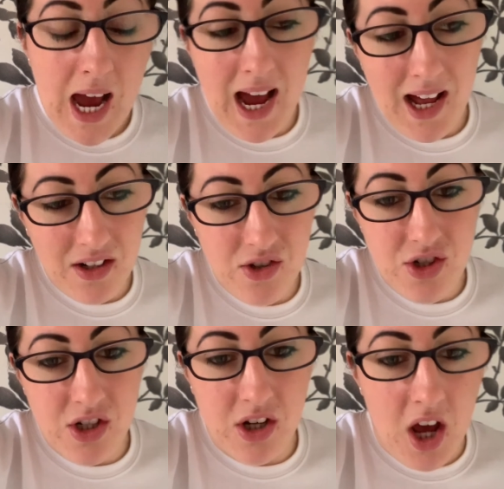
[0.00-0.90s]
And
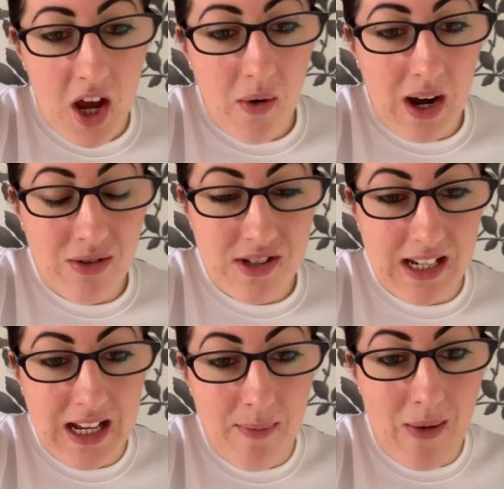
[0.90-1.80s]
I was
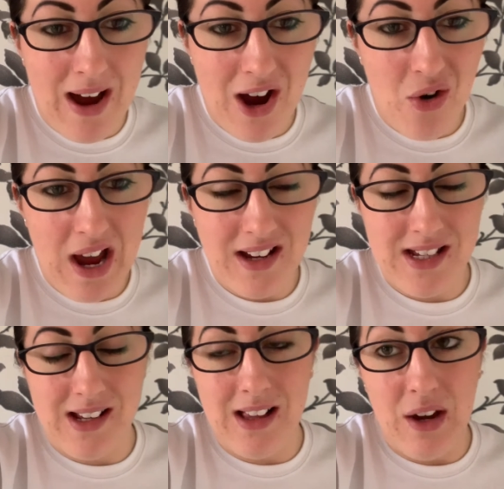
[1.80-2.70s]
thinking about how
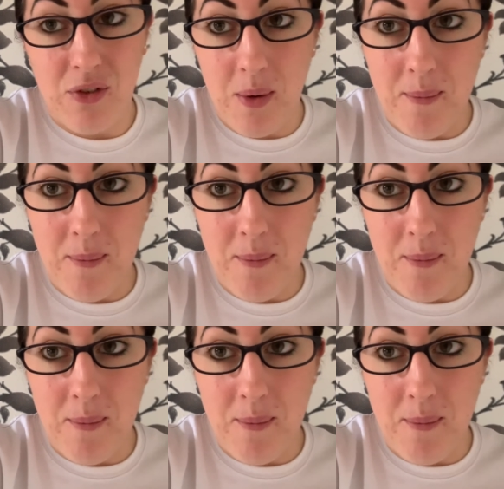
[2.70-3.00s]
hectic life can